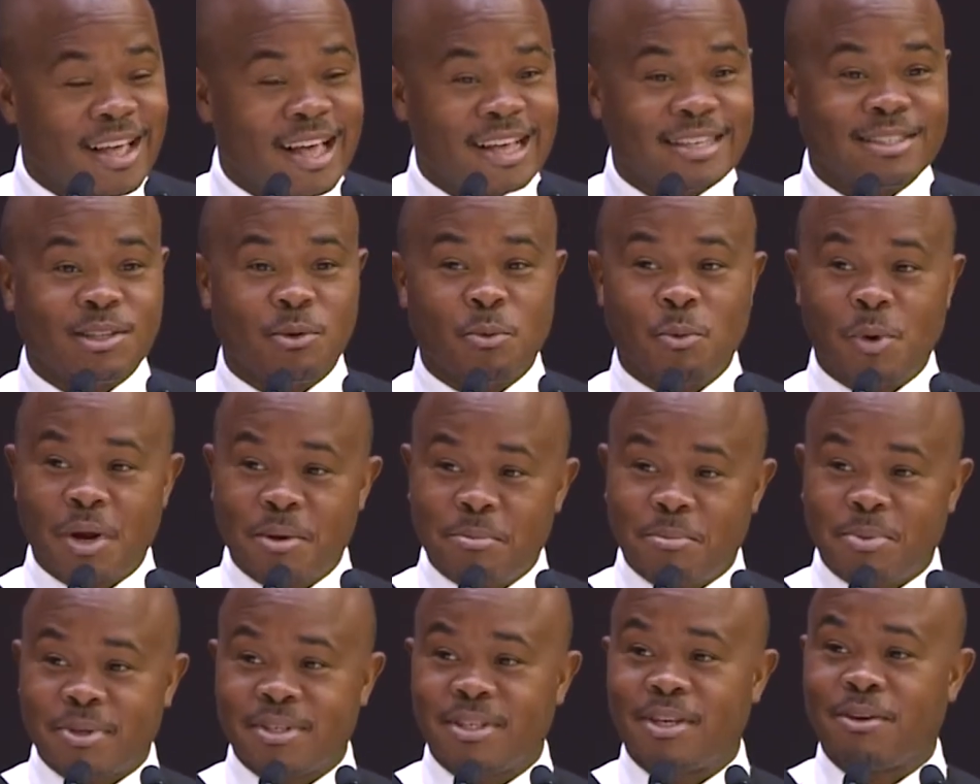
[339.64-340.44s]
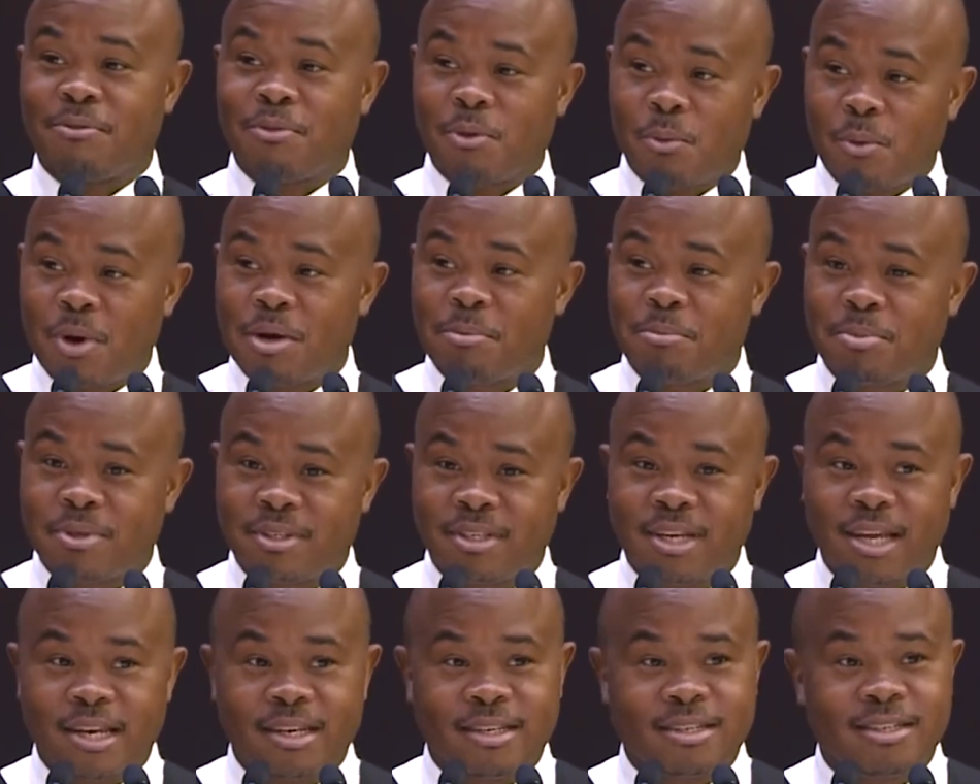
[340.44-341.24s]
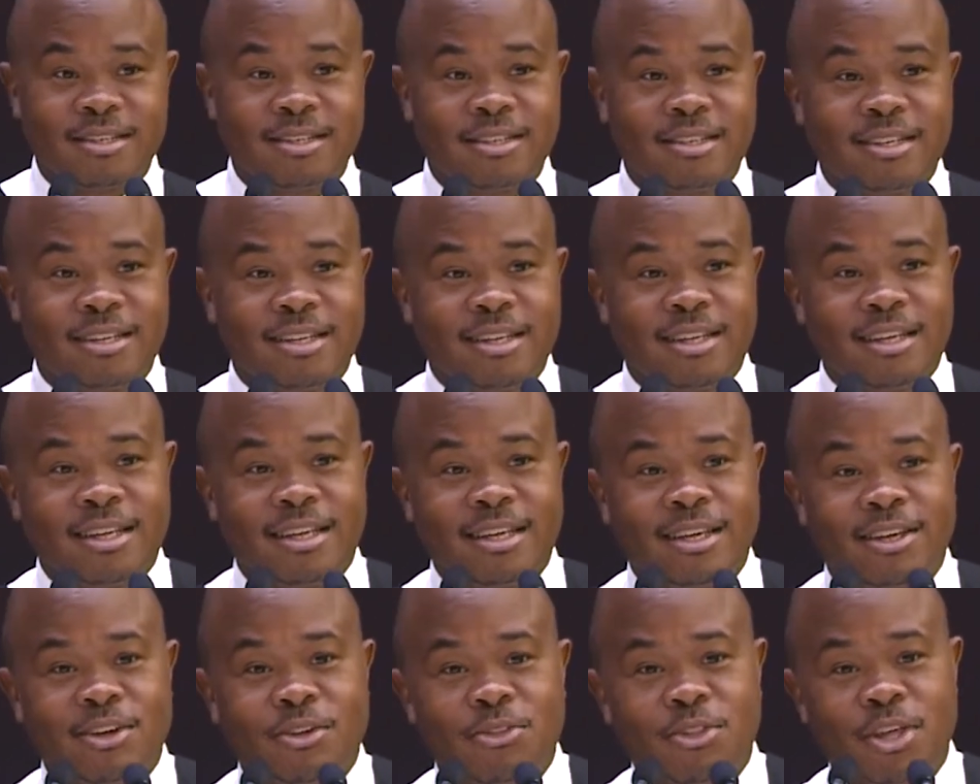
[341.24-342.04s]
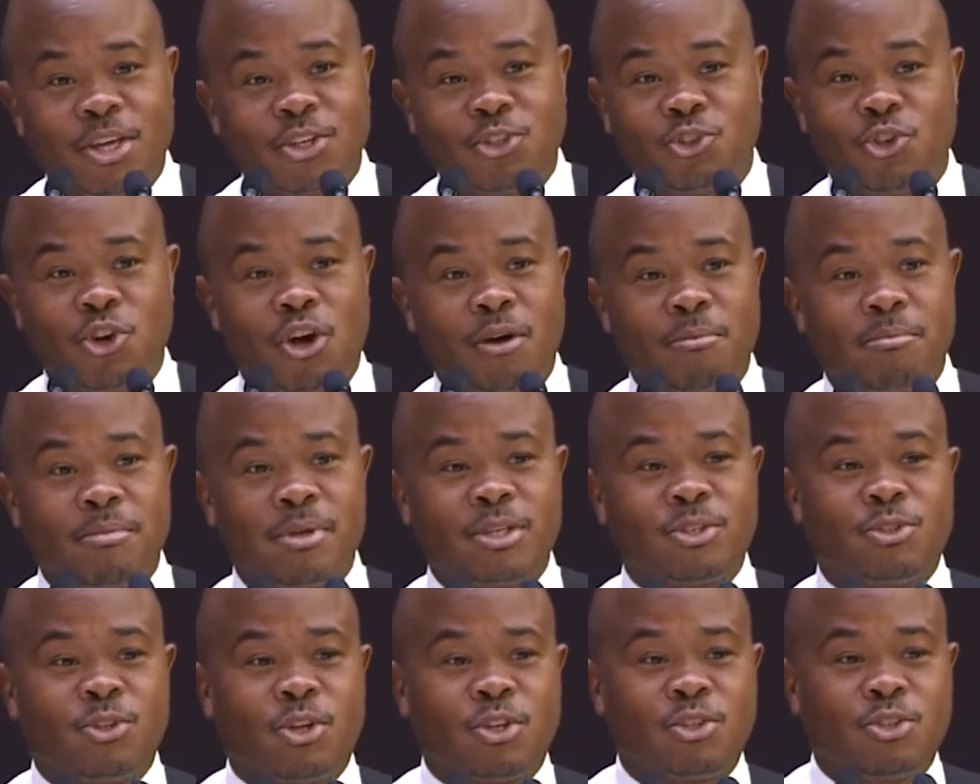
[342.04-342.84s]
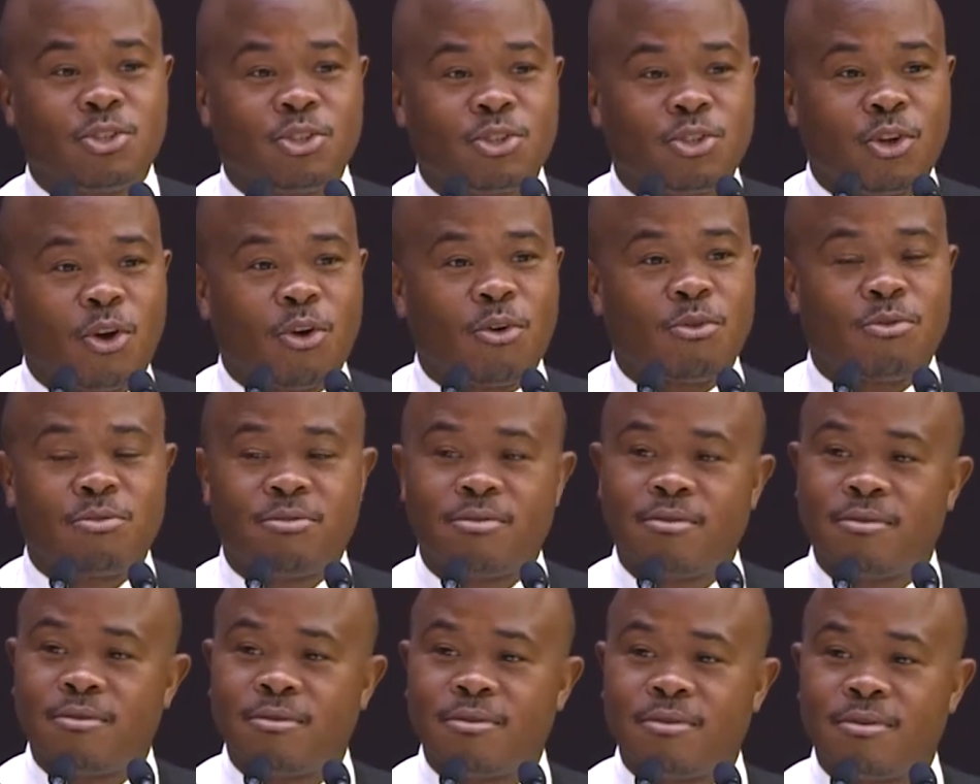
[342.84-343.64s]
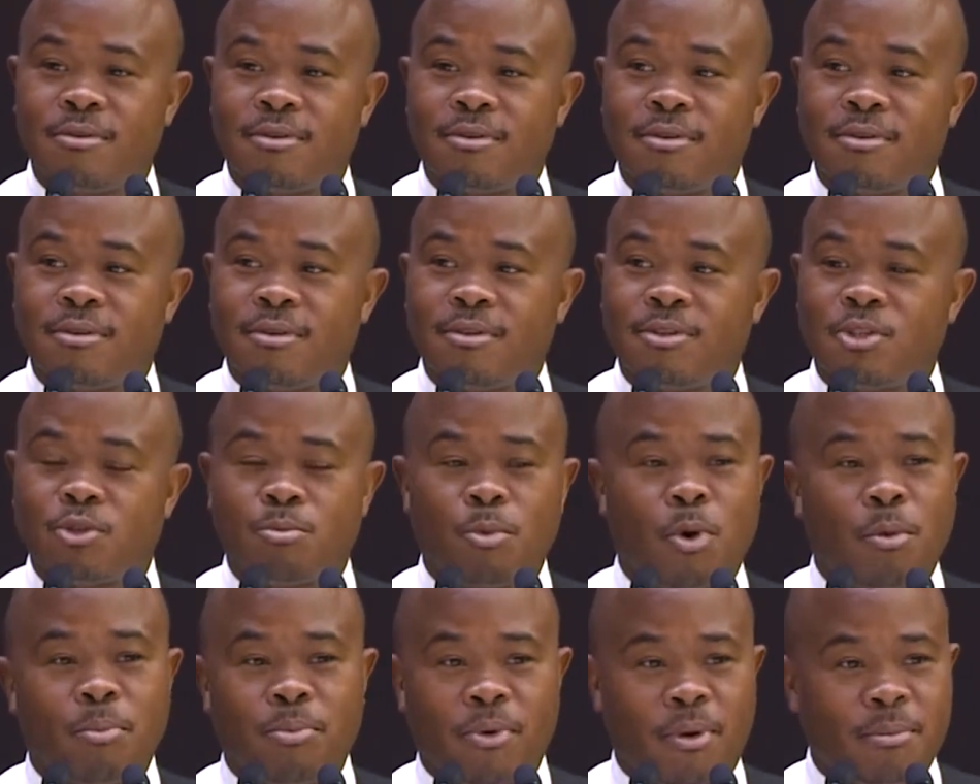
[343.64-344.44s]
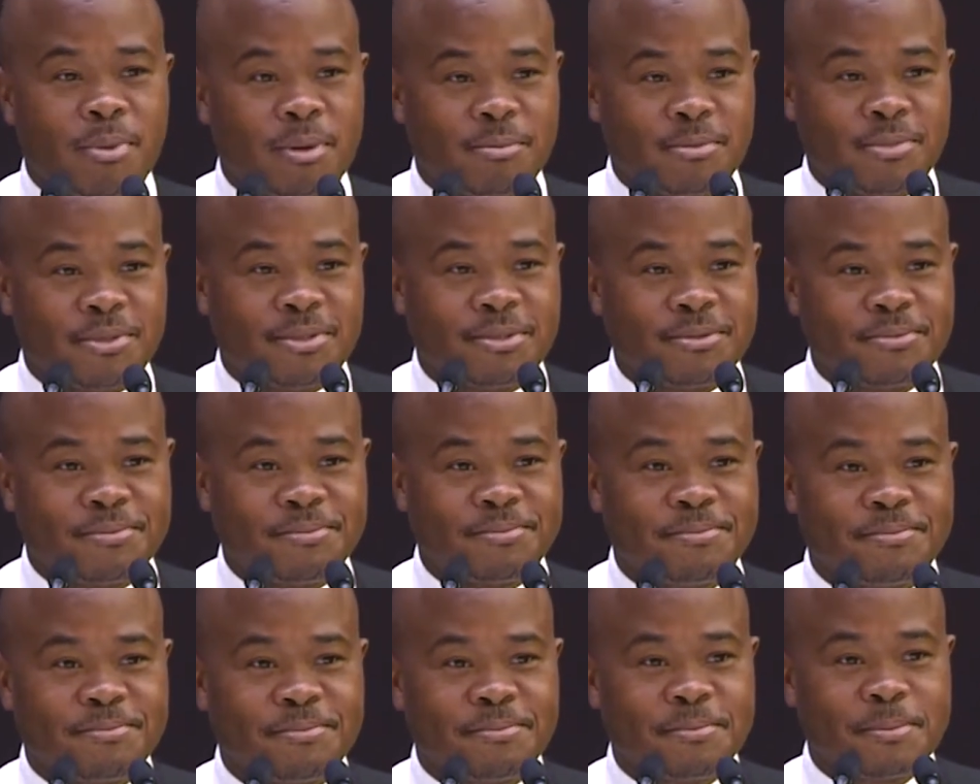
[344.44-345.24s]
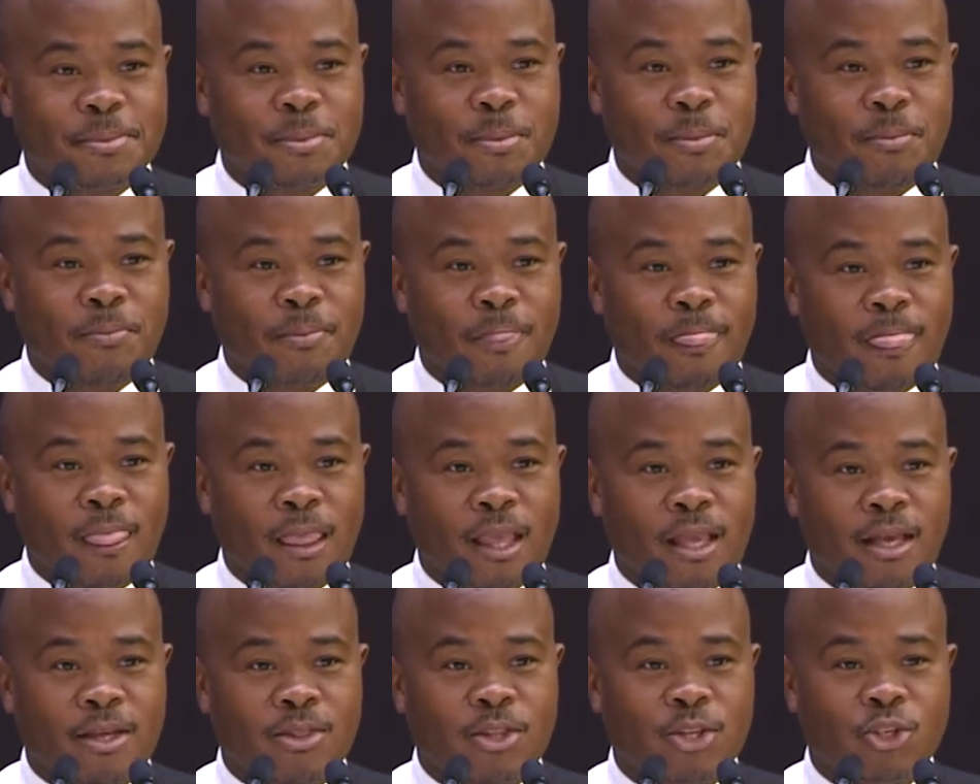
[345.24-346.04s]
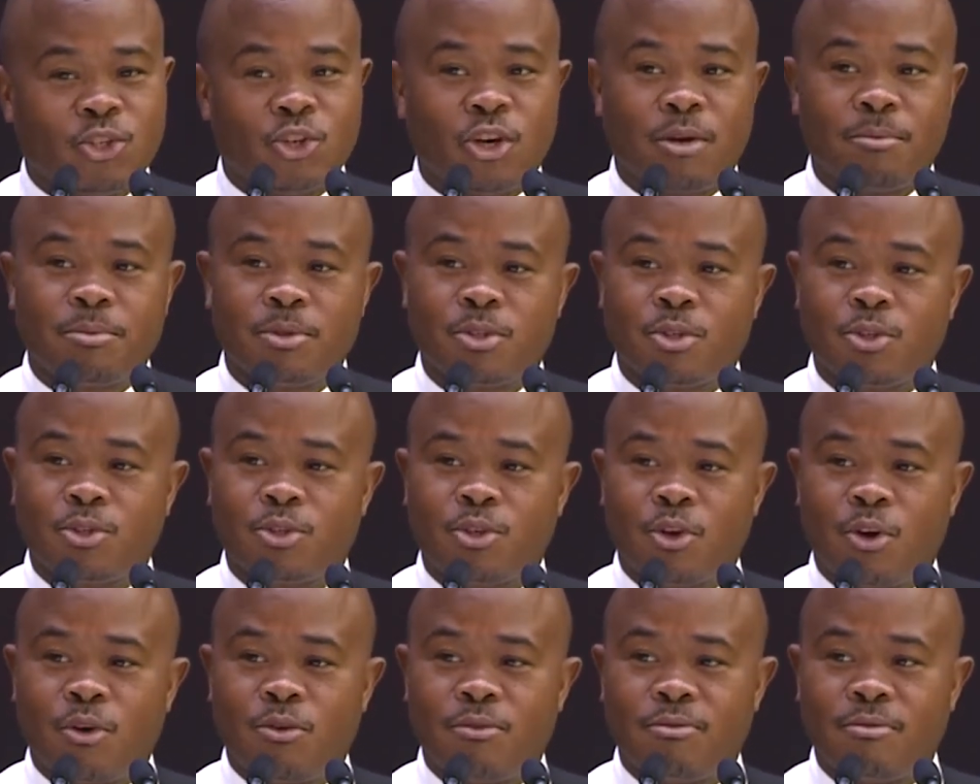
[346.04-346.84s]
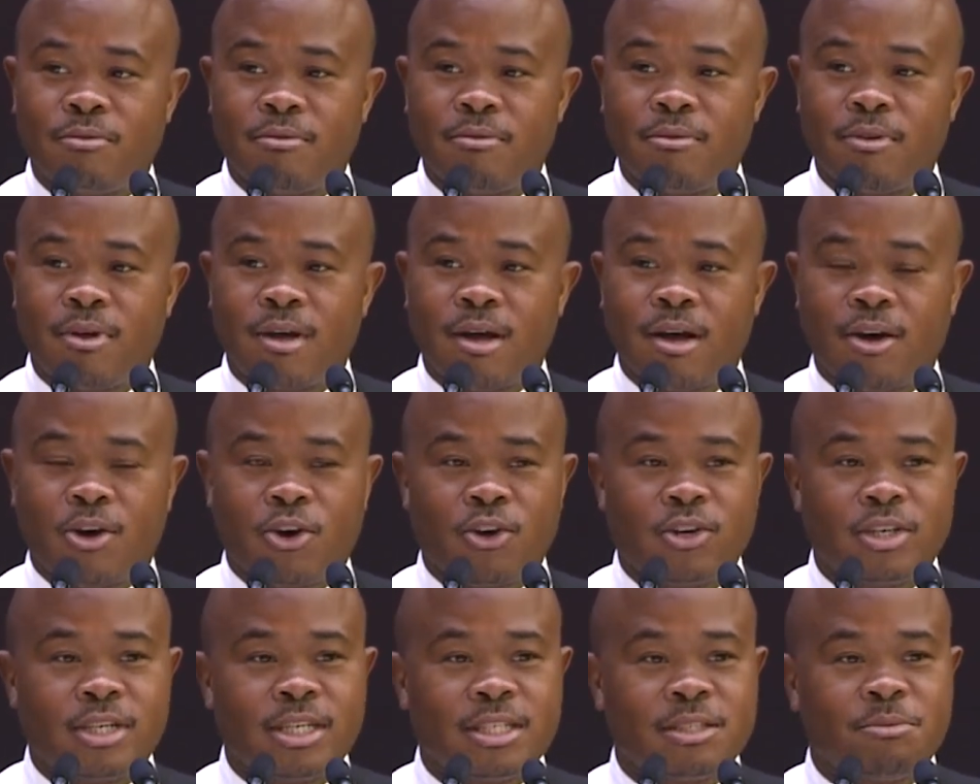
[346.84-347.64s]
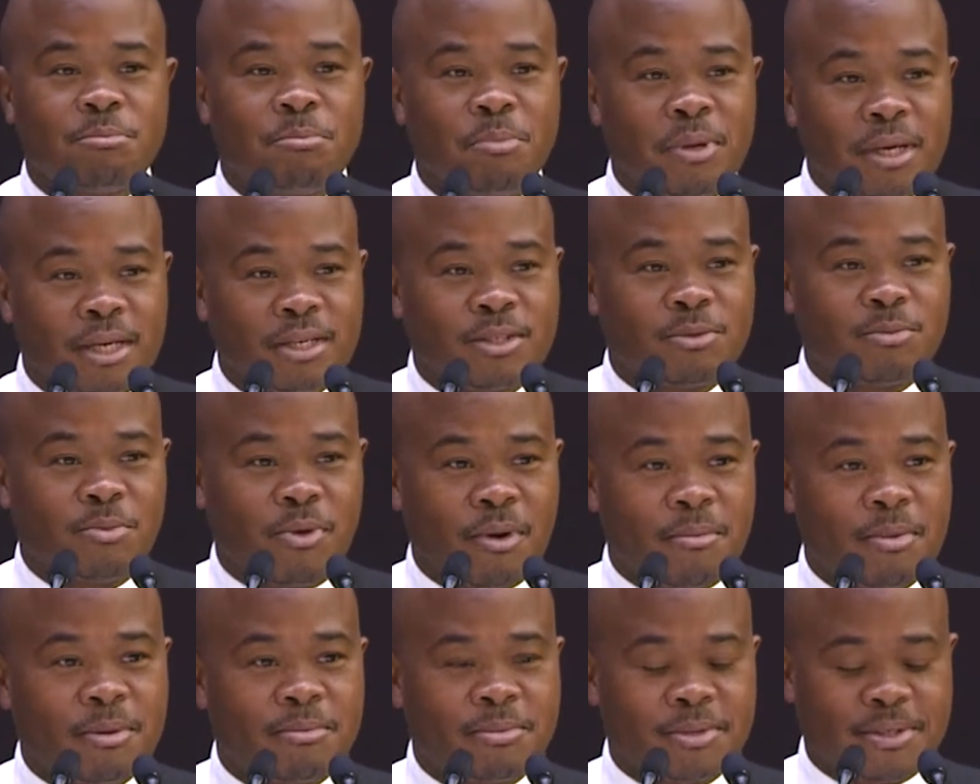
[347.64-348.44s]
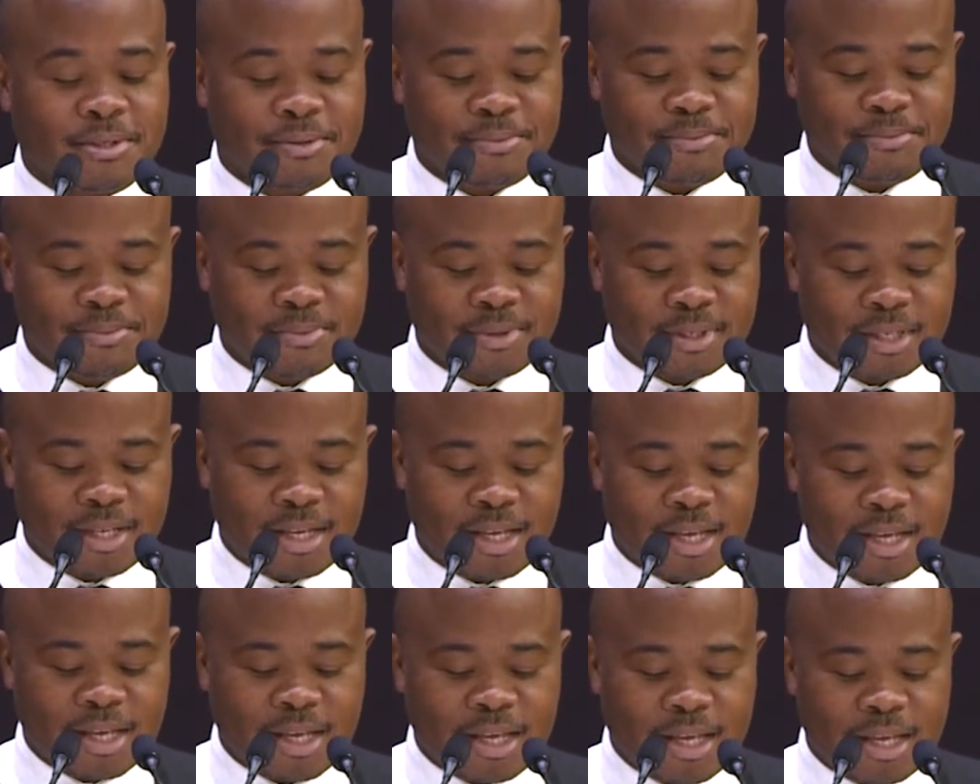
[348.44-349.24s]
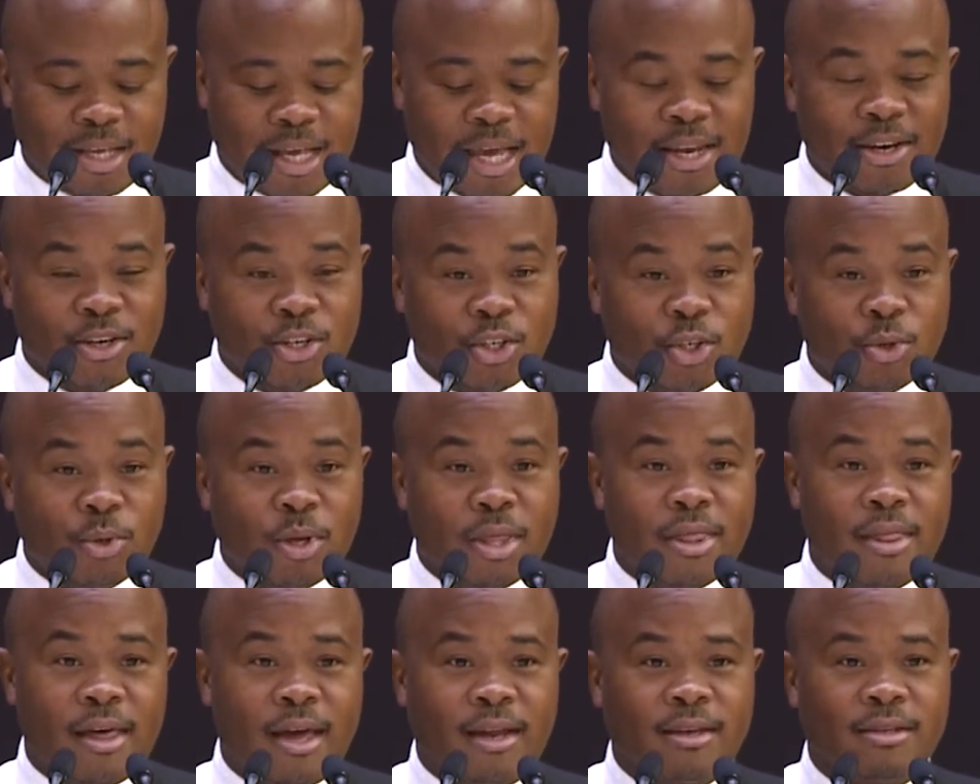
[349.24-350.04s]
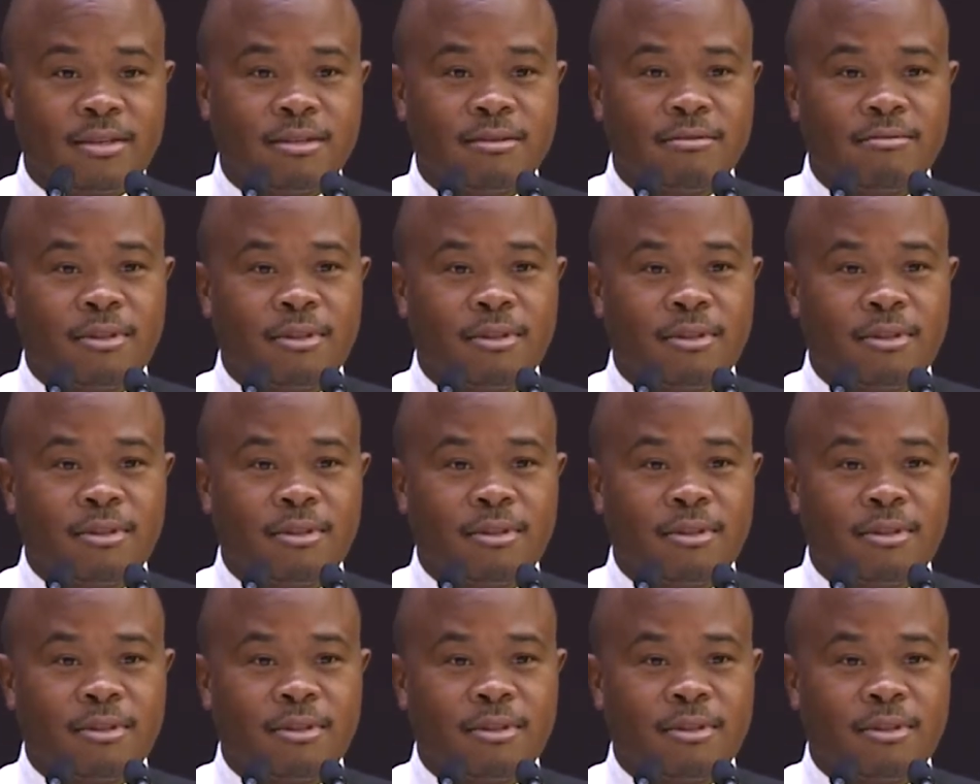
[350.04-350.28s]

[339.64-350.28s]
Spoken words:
As the 1% of the 1%, their job is not to solve small problems. The job is to solve our continent's biggest problems. And in doing that,